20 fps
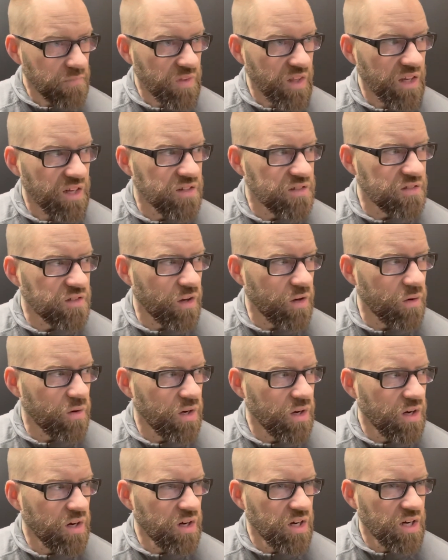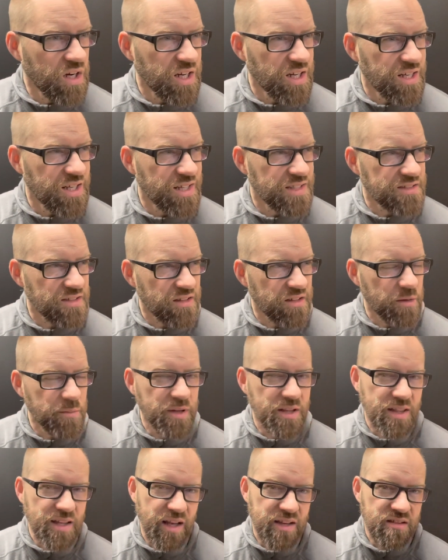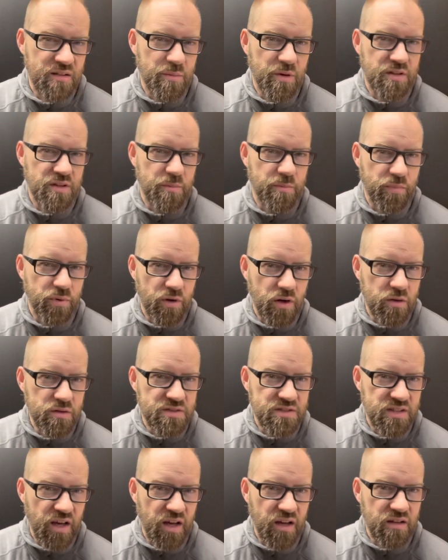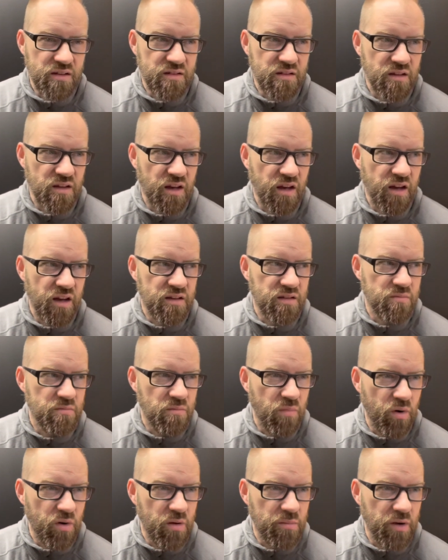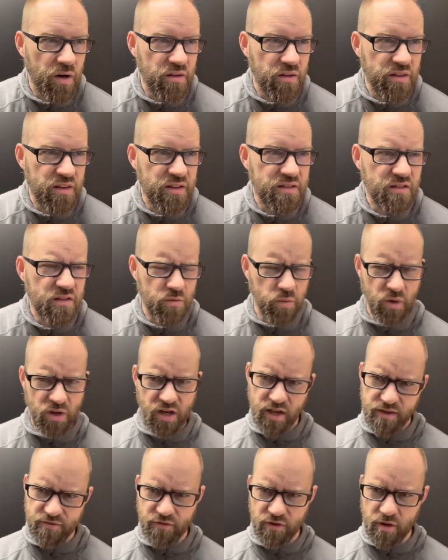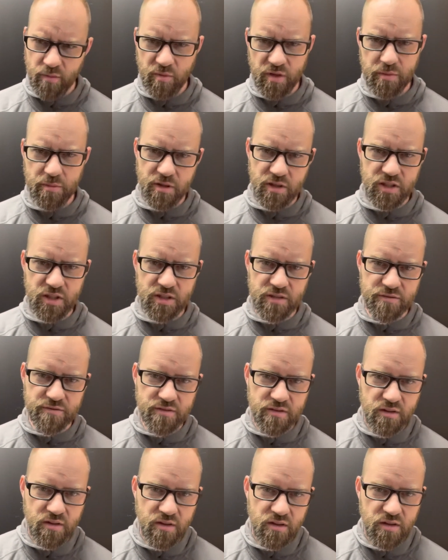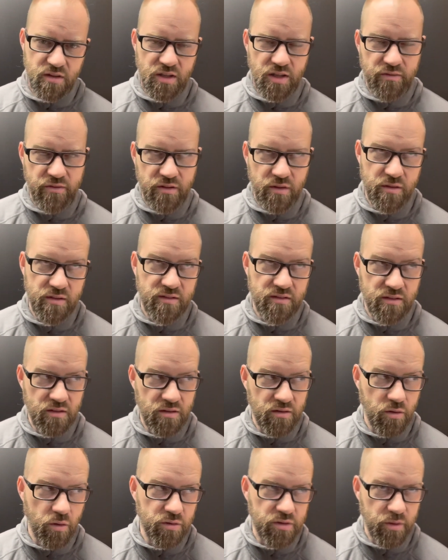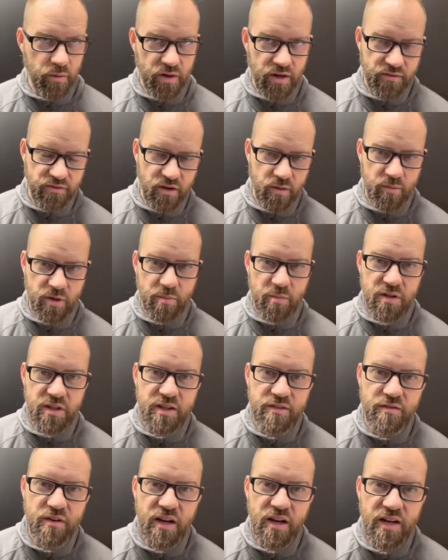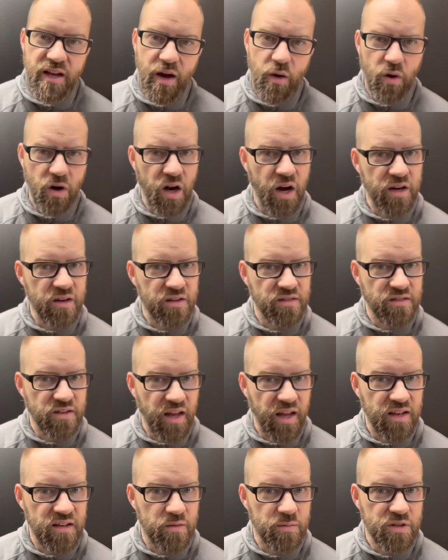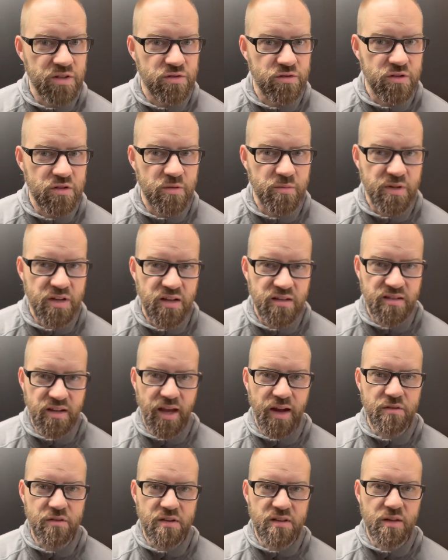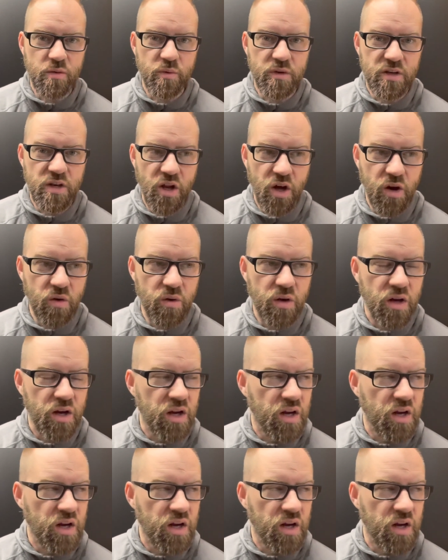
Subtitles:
And so it's a little bit less about the process and more about this is what I firmly believe, even though it's still only what I firmly believe right now or understand to be true, because everything we know